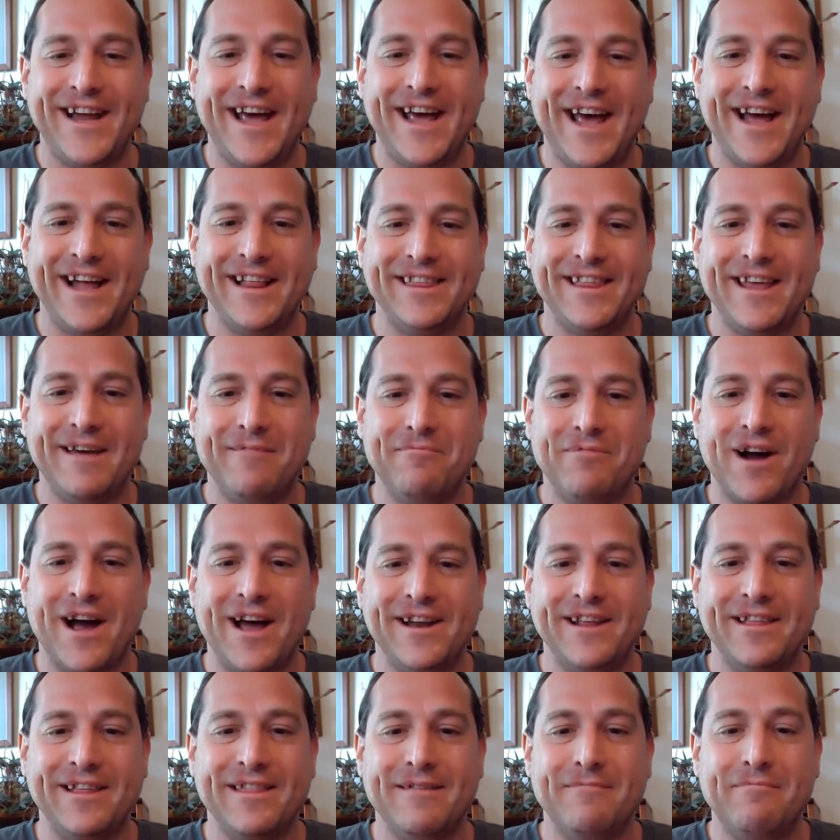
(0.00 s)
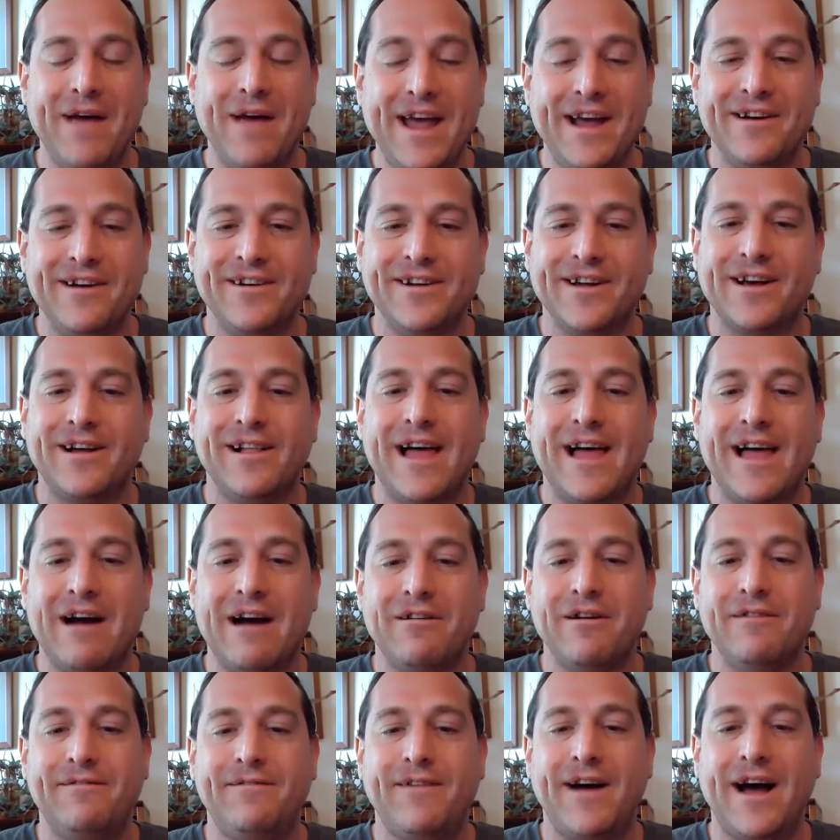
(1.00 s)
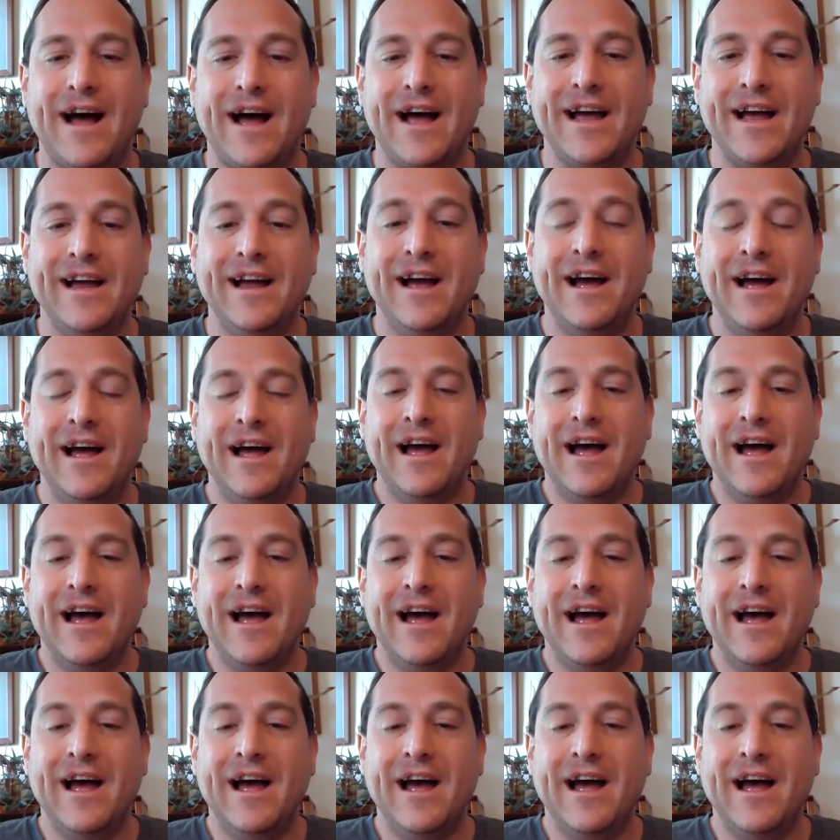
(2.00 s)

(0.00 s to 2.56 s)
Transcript: And they brought in the mayor to clarify